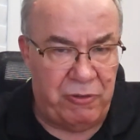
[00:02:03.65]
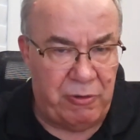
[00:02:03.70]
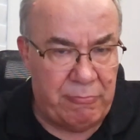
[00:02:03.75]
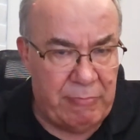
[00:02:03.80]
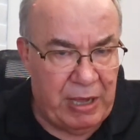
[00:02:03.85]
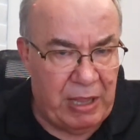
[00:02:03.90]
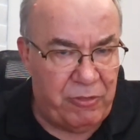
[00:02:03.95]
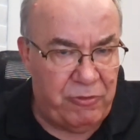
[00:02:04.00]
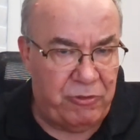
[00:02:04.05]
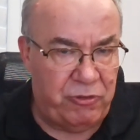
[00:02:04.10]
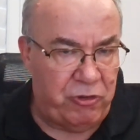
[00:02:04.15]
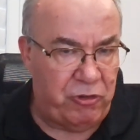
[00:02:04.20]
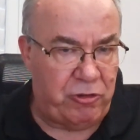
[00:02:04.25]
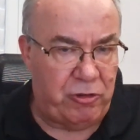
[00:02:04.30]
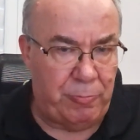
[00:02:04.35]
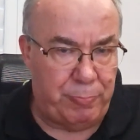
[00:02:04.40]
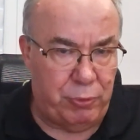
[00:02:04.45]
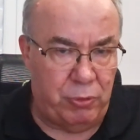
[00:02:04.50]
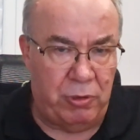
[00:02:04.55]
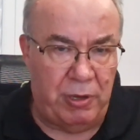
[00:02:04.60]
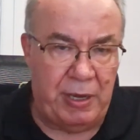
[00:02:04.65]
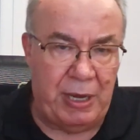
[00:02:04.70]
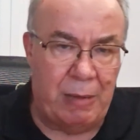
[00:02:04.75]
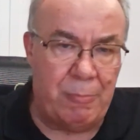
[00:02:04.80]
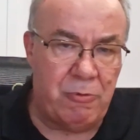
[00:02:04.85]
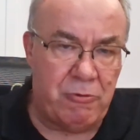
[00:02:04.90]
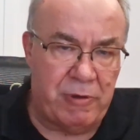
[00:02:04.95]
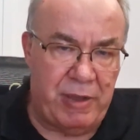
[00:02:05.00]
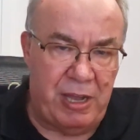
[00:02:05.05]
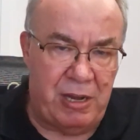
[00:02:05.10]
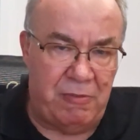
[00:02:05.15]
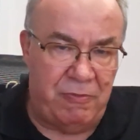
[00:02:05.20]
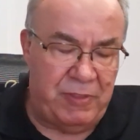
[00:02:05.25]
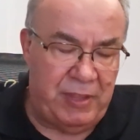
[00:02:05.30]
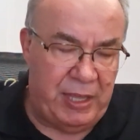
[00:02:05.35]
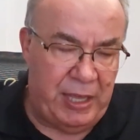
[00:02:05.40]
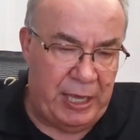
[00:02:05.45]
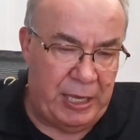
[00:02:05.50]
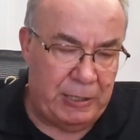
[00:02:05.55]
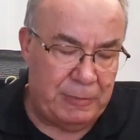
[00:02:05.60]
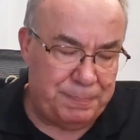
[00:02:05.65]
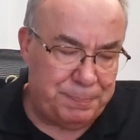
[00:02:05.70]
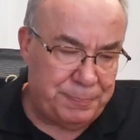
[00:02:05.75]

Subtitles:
a month, just to pull a number out of the air.